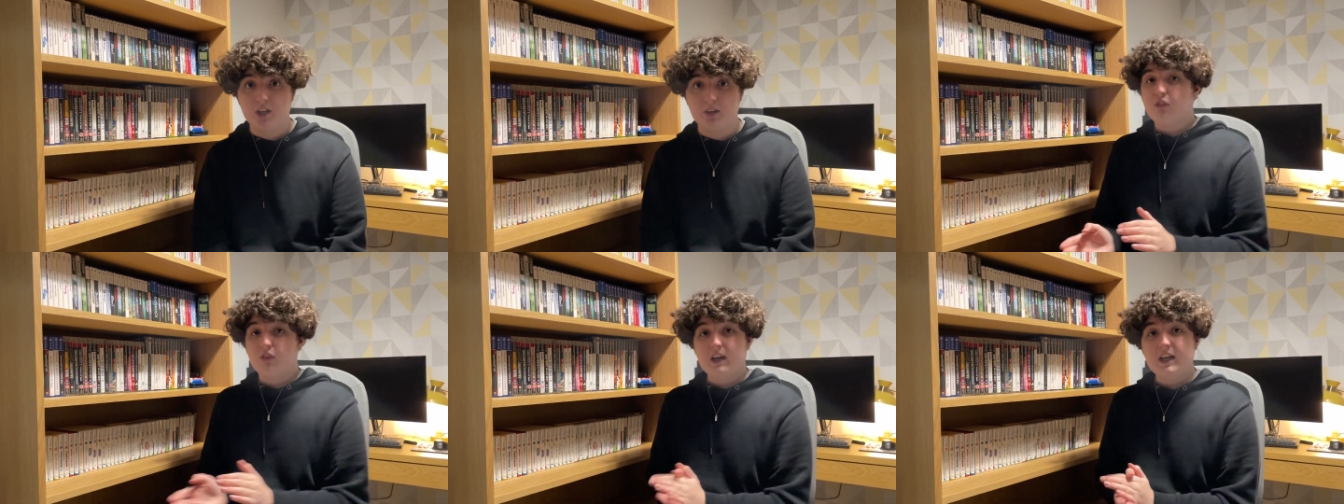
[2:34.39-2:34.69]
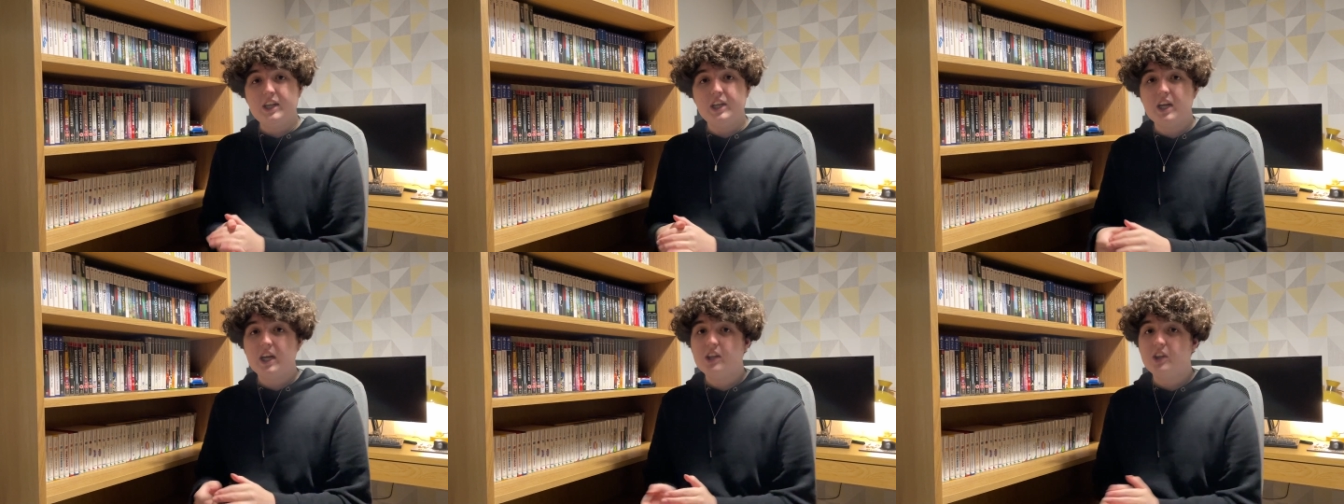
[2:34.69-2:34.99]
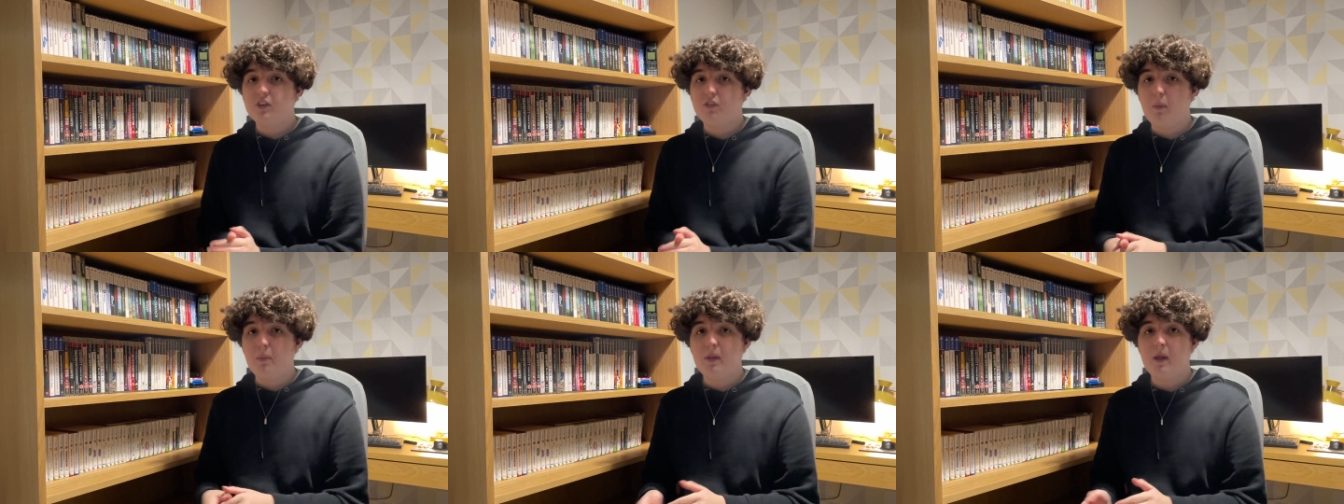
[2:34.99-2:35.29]
Free
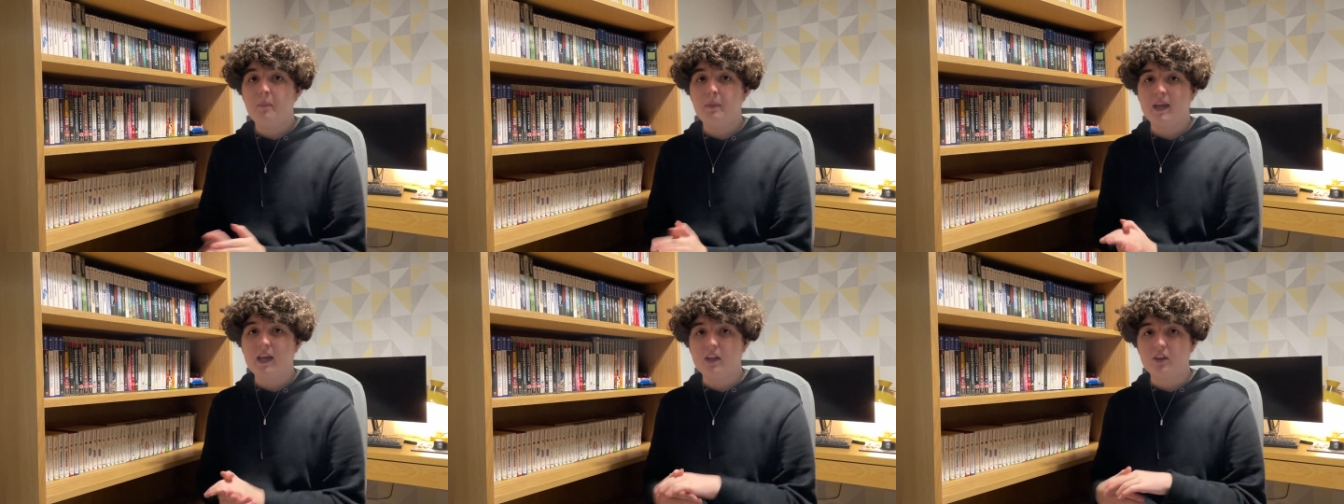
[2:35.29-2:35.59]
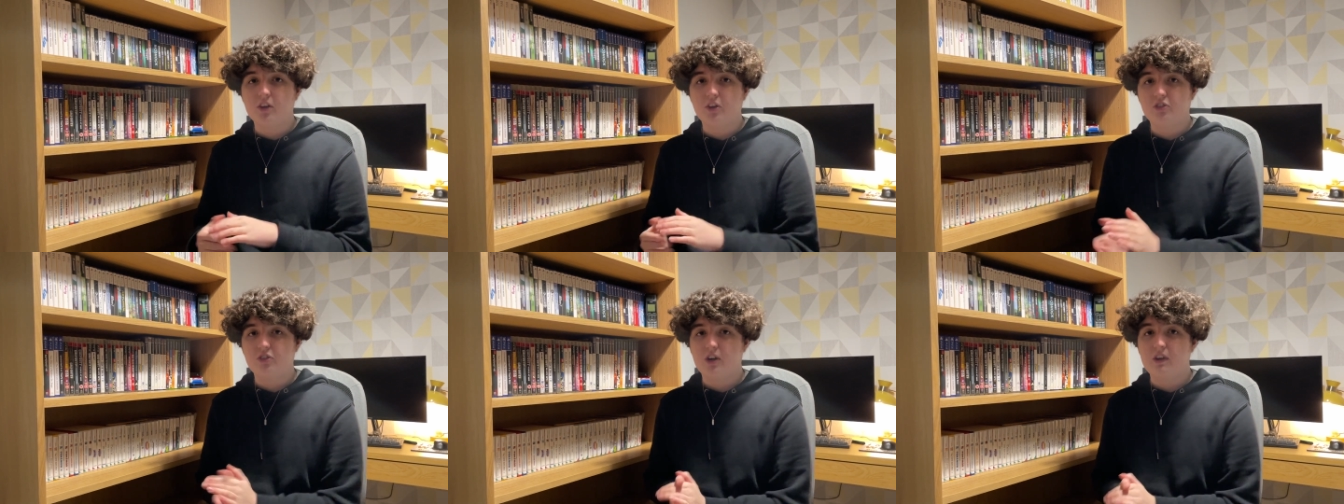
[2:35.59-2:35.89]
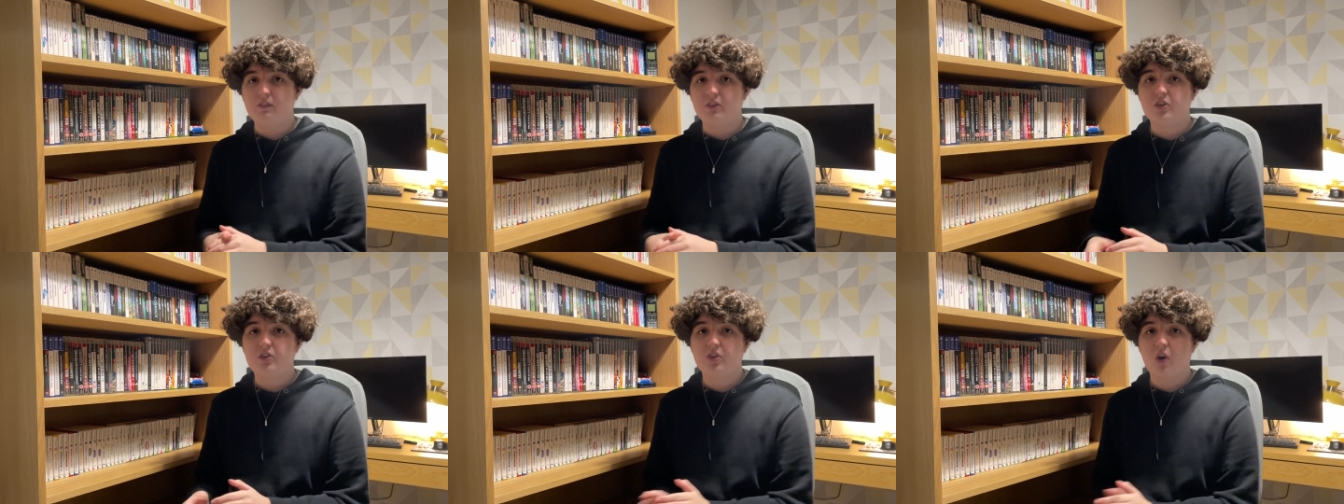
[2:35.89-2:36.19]
cheers to the plumbing
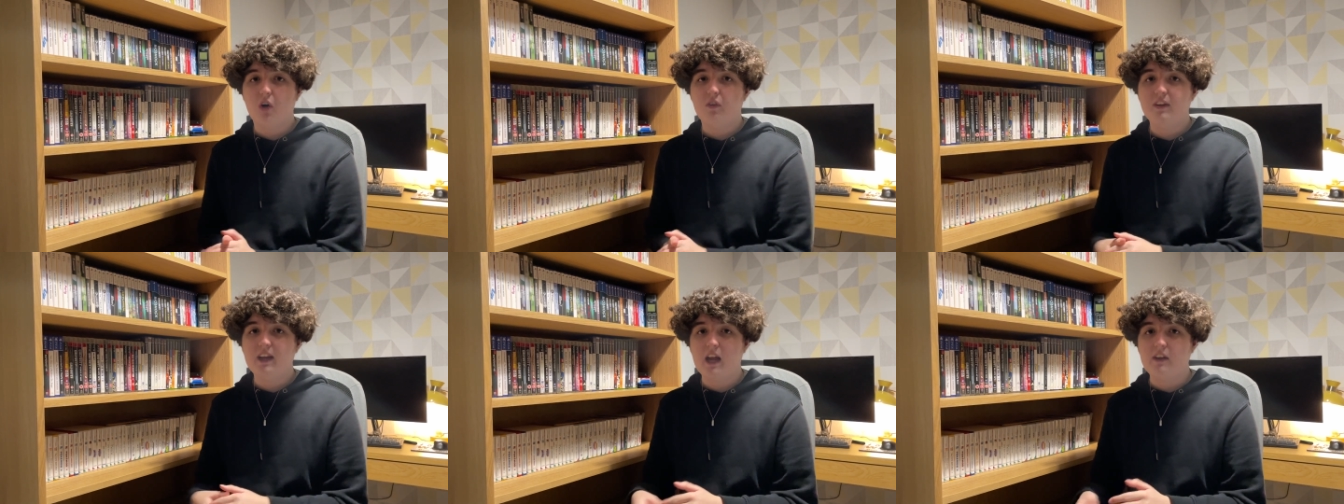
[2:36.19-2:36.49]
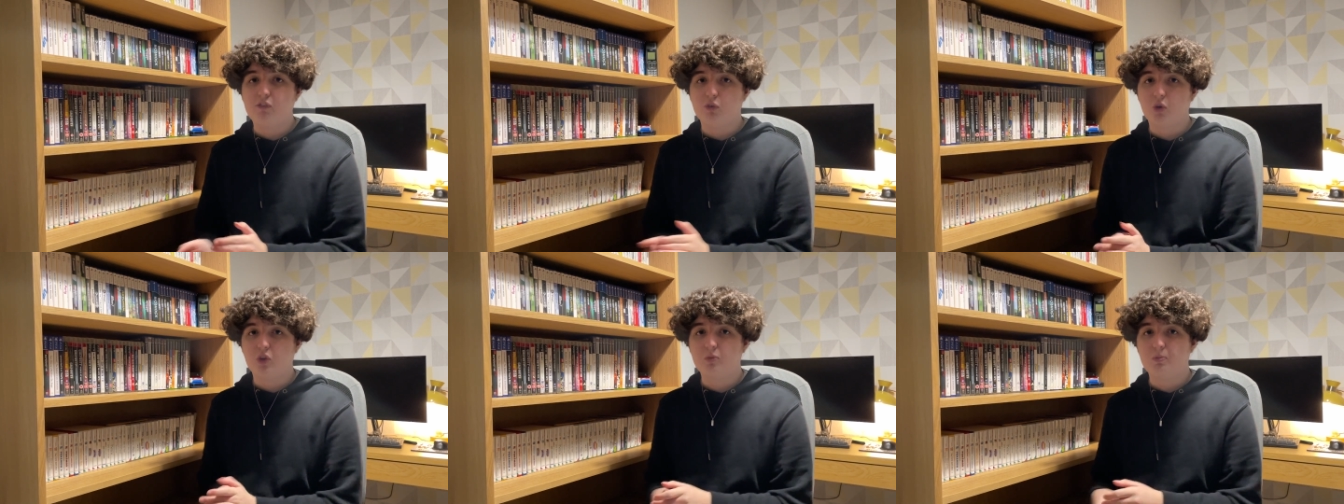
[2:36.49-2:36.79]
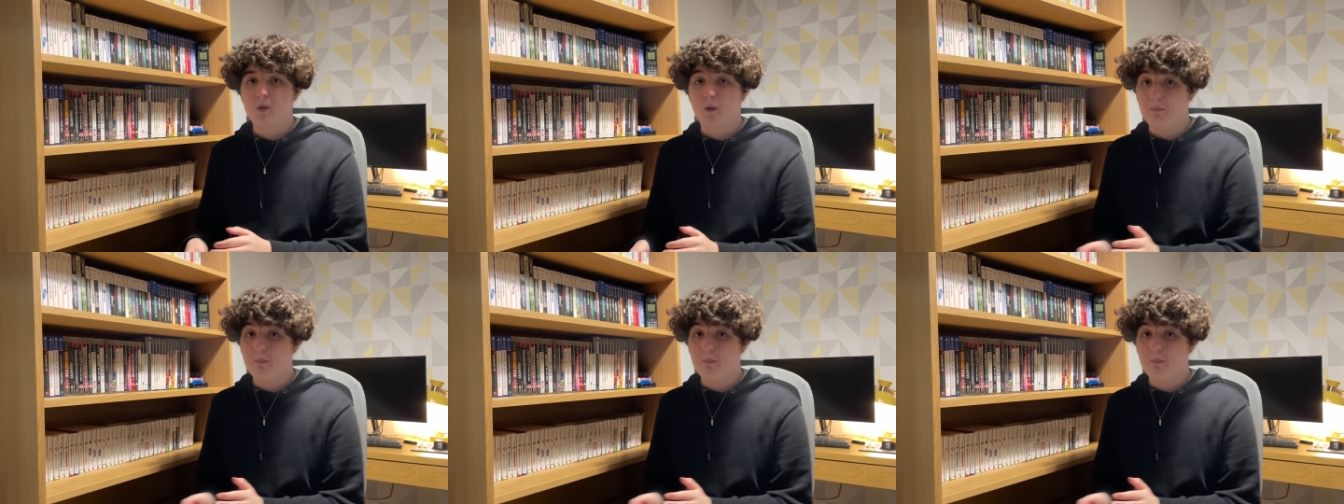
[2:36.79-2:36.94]
industry for solving everyone's